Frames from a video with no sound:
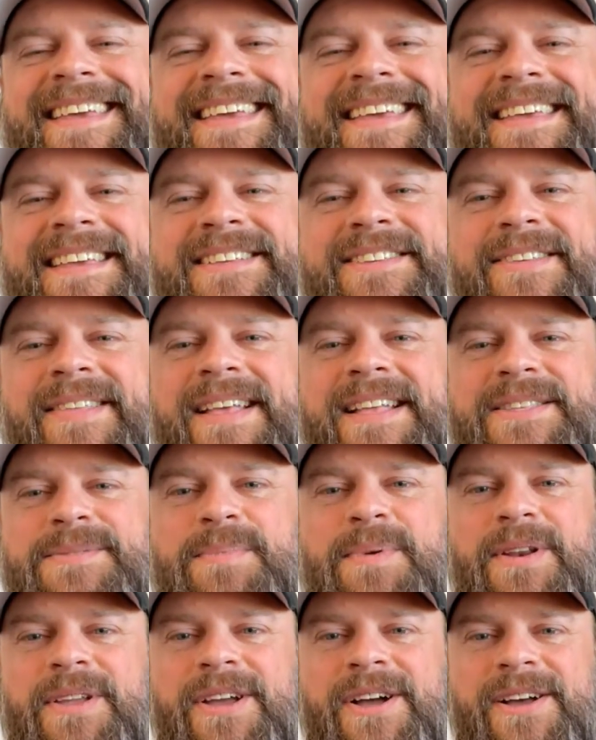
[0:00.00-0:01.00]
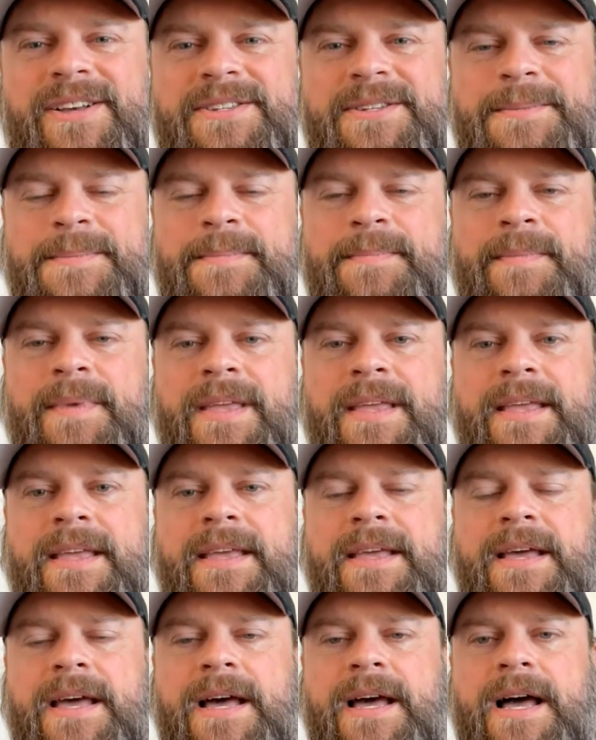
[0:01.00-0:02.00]
So that's pretty awesome.
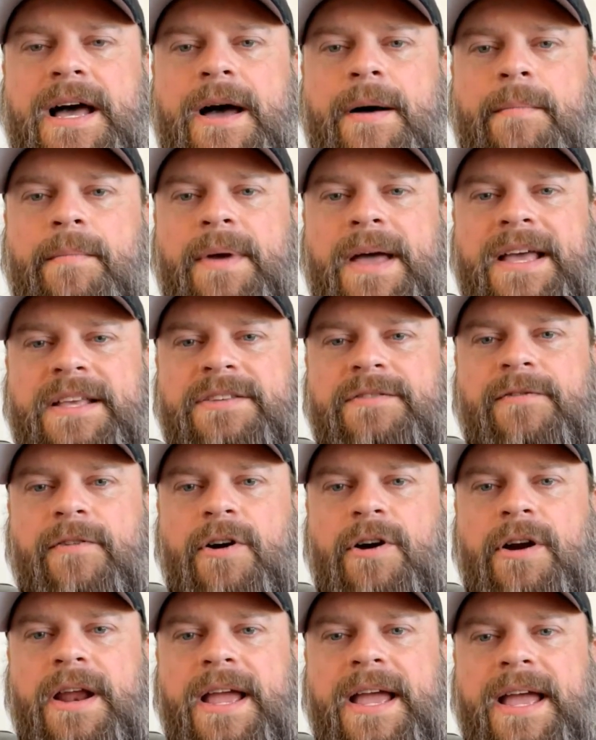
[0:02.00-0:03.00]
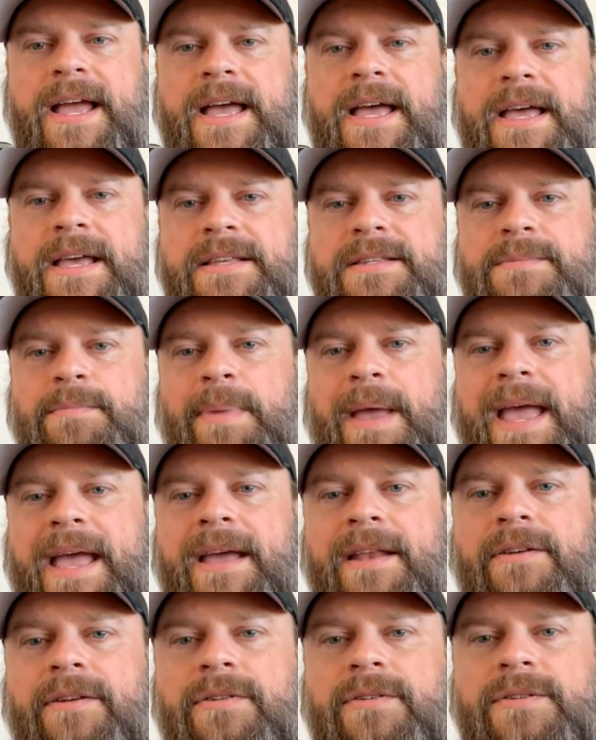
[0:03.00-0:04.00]
As far as
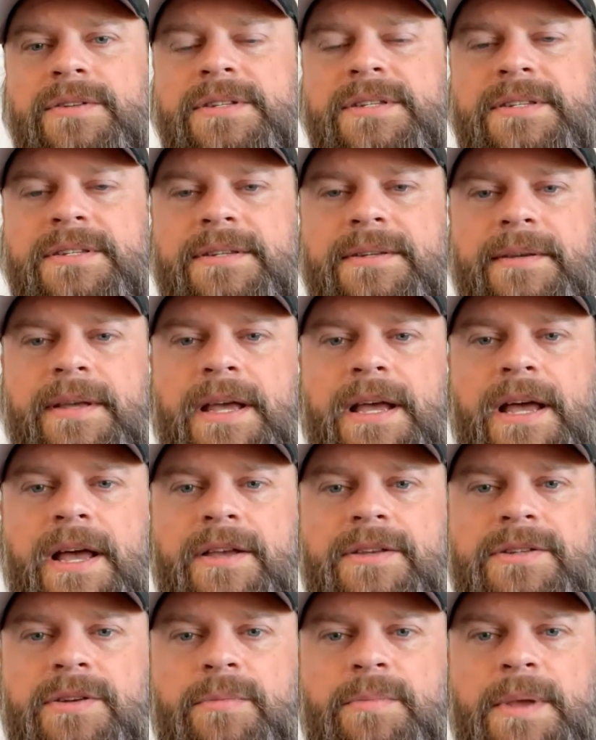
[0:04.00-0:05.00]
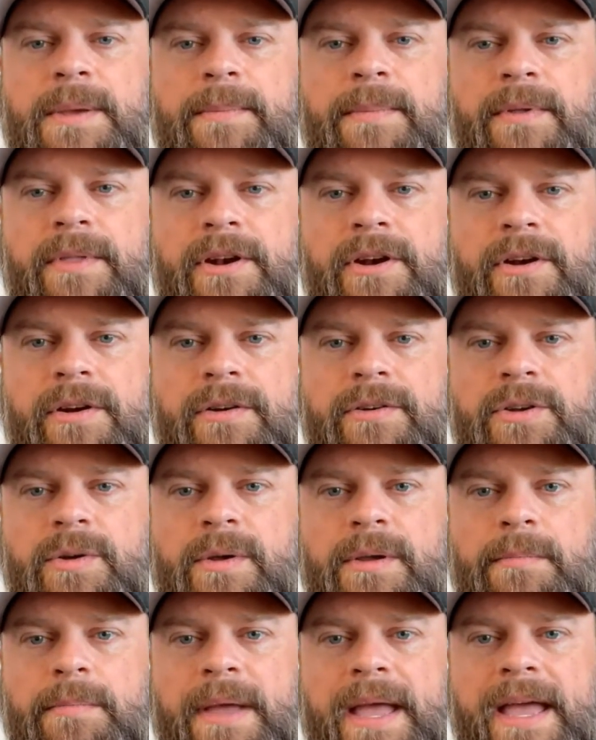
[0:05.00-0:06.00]
panels, so people that are
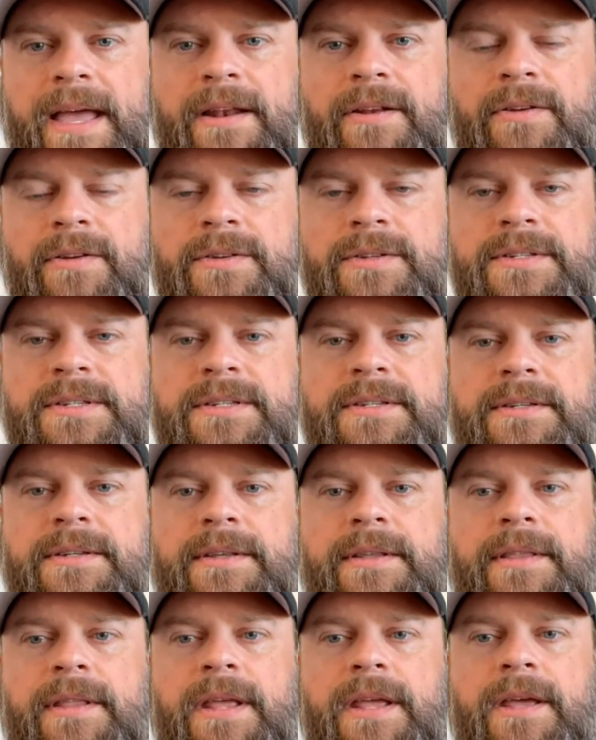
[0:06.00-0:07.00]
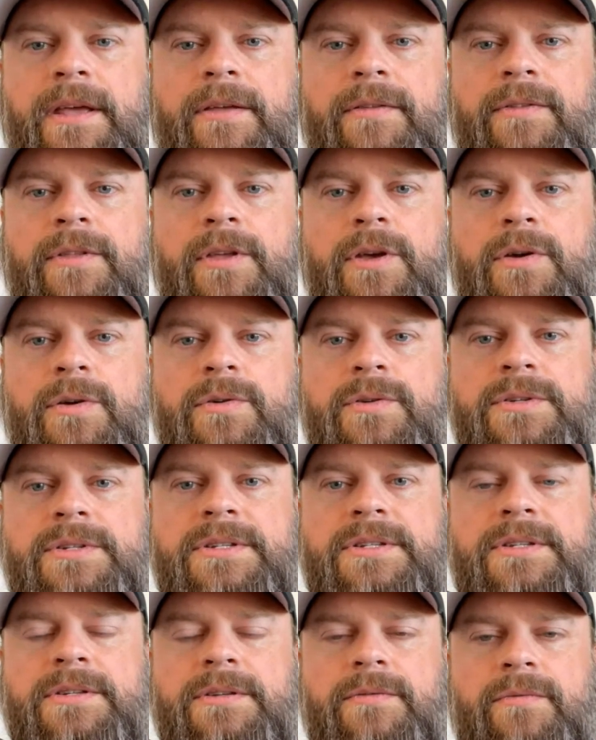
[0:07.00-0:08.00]
doing panels,
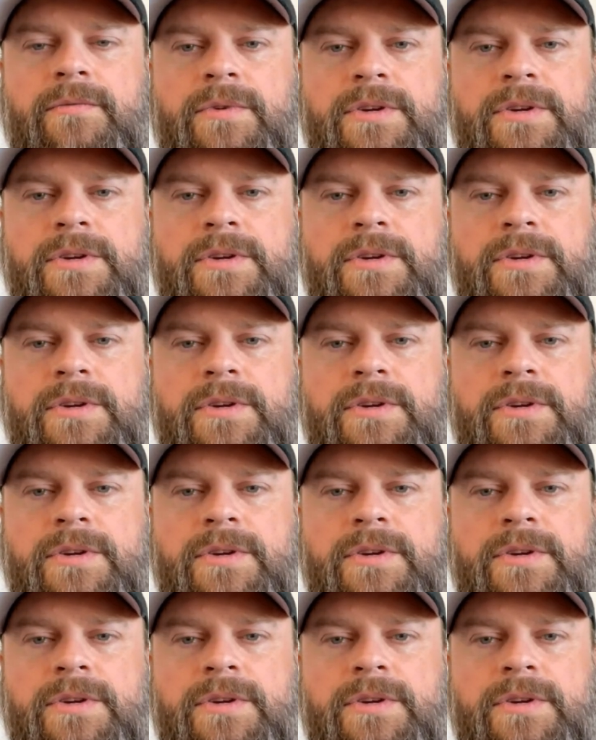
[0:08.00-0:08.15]
those